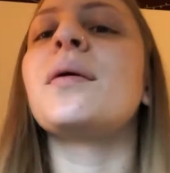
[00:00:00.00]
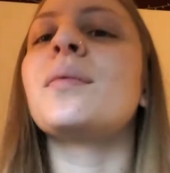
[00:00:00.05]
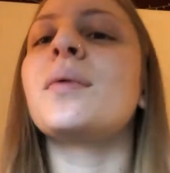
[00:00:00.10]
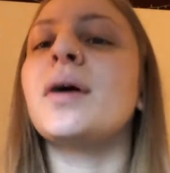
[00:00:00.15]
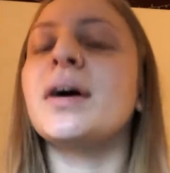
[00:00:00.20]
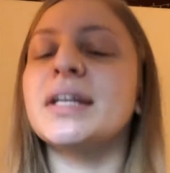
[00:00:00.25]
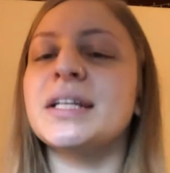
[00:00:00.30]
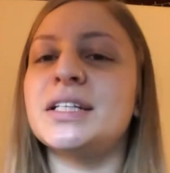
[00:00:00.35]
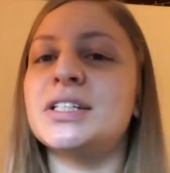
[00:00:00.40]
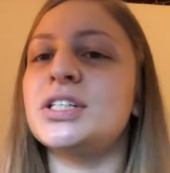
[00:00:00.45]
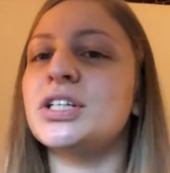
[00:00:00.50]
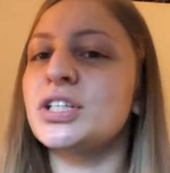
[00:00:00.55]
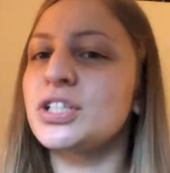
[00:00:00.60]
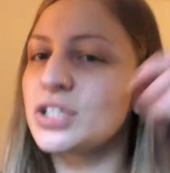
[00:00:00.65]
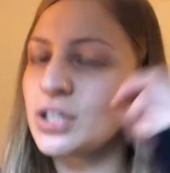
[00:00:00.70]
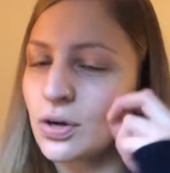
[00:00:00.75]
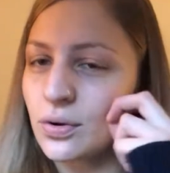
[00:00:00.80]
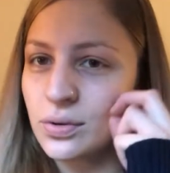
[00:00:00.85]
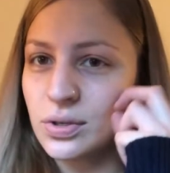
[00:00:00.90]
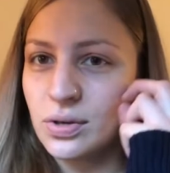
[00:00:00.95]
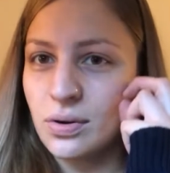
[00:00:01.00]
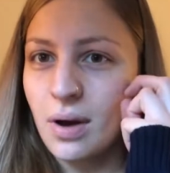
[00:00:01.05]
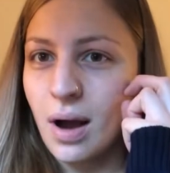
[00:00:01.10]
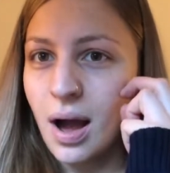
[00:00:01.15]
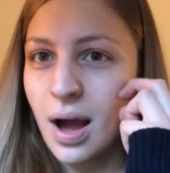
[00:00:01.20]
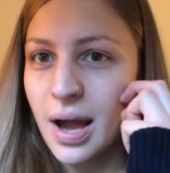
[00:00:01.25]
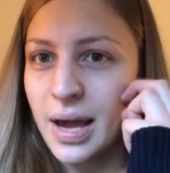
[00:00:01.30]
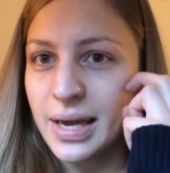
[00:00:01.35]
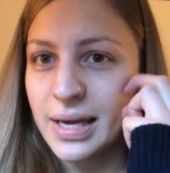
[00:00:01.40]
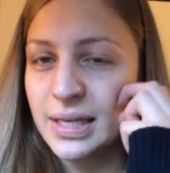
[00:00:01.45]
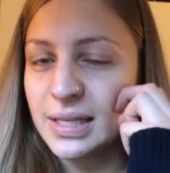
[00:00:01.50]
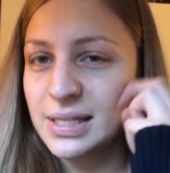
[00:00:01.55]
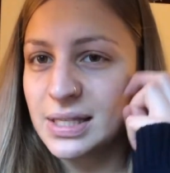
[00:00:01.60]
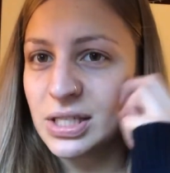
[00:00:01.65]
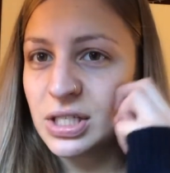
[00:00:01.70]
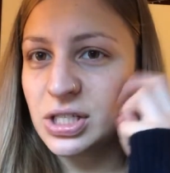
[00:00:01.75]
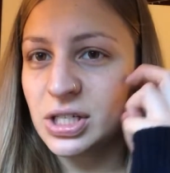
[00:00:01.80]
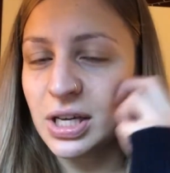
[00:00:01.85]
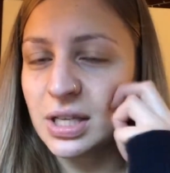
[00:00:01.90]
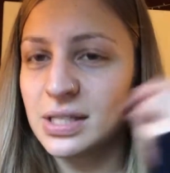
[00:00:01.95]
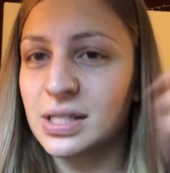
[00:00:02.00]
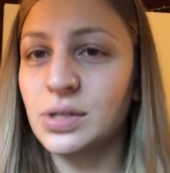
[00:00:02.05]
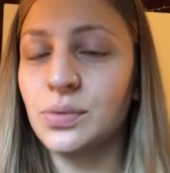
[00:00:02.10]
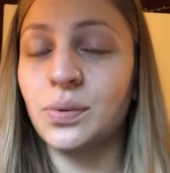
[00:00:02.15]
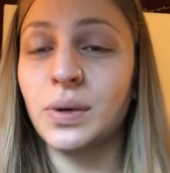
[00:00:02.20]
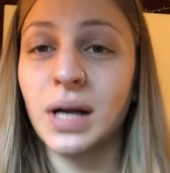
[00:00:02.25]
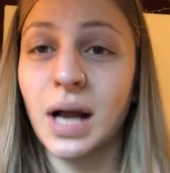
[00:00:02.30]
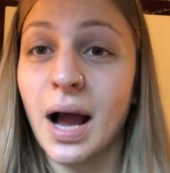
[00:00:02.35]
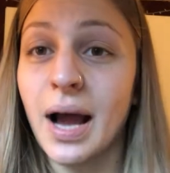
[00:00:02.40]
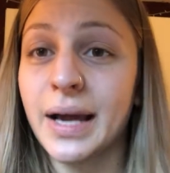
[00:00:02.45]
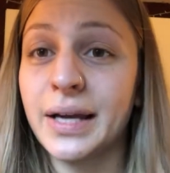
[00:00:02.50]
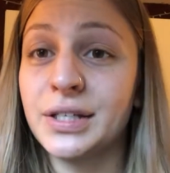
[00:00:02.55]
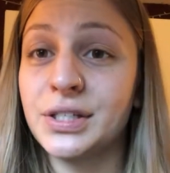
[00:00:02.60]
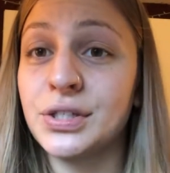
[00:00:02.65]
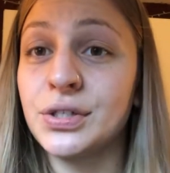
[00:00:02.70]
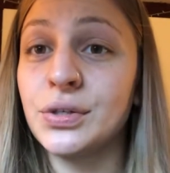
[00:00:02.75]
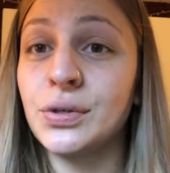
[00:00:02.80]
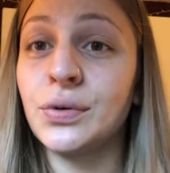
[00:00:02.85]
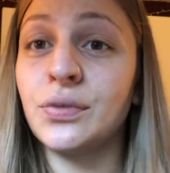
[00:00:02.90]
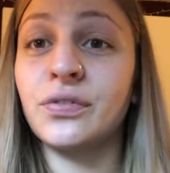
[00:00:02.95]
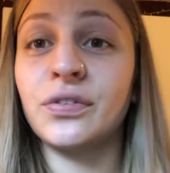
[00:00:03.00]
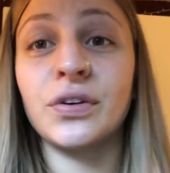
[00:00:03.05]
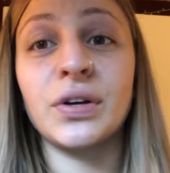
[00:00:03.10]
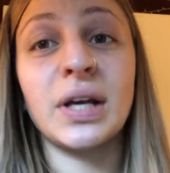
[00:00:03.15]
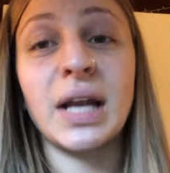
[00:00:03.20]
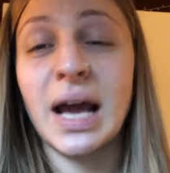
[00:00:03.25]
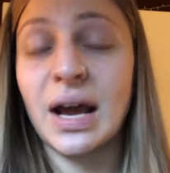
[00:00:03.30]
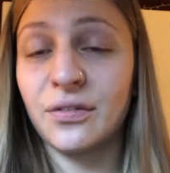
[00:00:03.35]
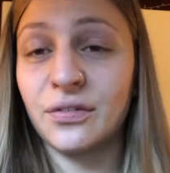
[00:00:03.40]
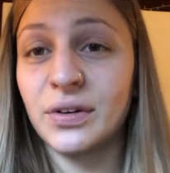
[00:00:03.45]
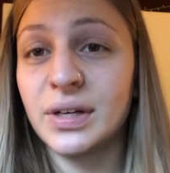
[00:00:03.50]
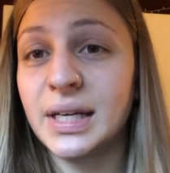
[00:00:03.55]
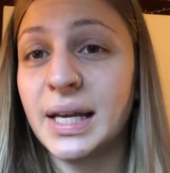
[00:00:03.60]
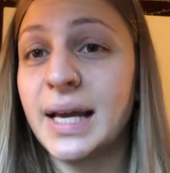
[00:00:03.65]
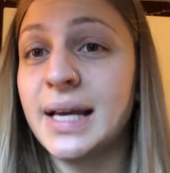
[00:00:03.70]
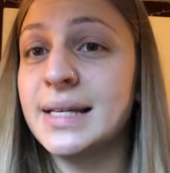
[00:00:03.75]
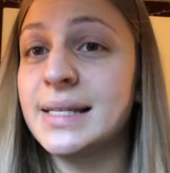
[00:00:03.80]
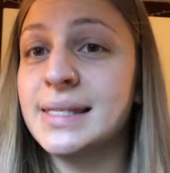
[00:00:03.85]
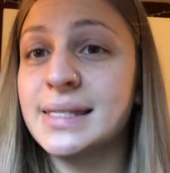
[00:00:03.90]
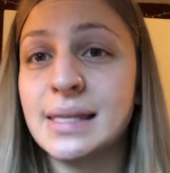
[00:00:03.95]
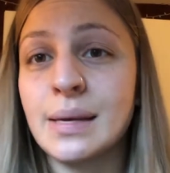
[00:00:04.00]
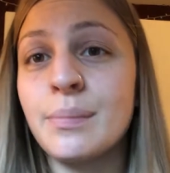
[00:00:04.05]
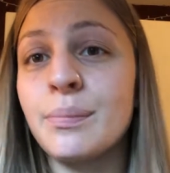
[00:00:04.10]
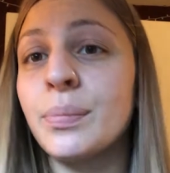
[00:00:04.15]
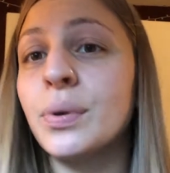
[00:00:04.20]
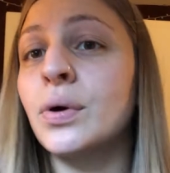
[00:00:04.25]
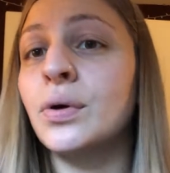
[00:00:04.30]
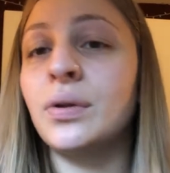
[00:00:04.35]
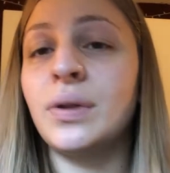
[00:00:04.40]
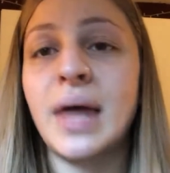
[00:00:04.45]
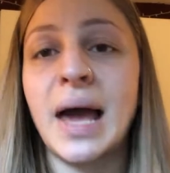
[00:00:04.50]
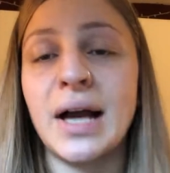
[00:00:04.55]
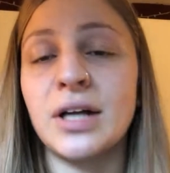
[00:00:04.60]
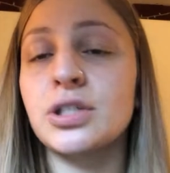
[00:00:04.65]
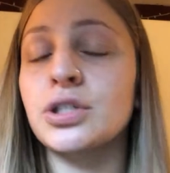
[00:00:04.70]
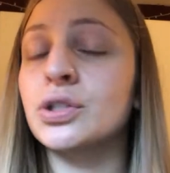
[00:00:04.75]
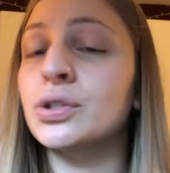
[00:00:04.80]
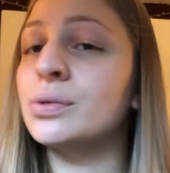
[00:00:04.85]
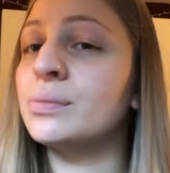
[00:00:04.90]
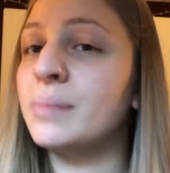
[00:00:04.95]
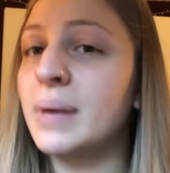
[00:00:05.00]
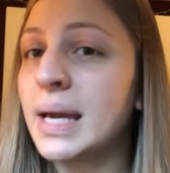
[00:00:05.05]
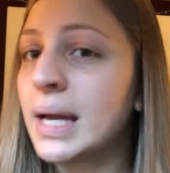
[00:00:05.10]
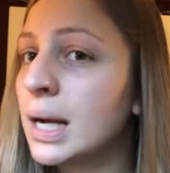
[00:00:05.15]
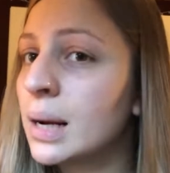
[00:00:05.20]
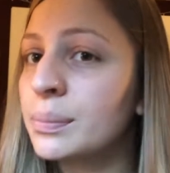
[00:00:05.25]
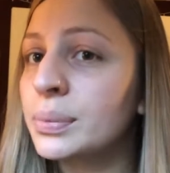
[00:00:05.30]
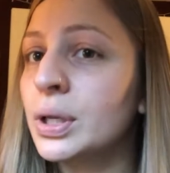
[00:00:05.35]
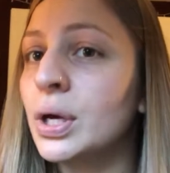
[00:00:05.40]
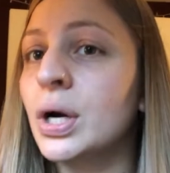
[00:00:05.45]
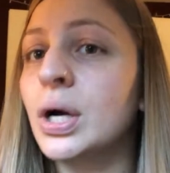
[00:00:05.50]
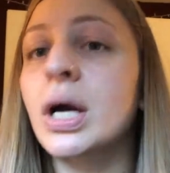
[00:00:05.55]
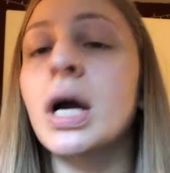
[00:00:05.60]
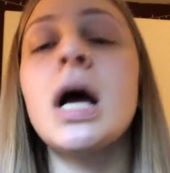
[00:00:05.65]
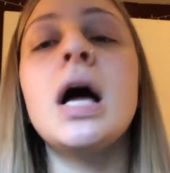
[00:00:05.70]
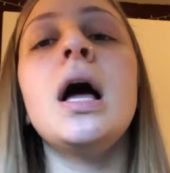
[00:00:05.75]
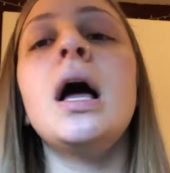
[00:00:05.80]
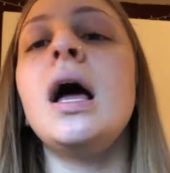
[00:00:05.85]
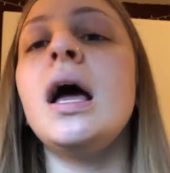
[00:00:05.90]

I wanted to show you guys just what I do for an everyday, simple, natural makeup look.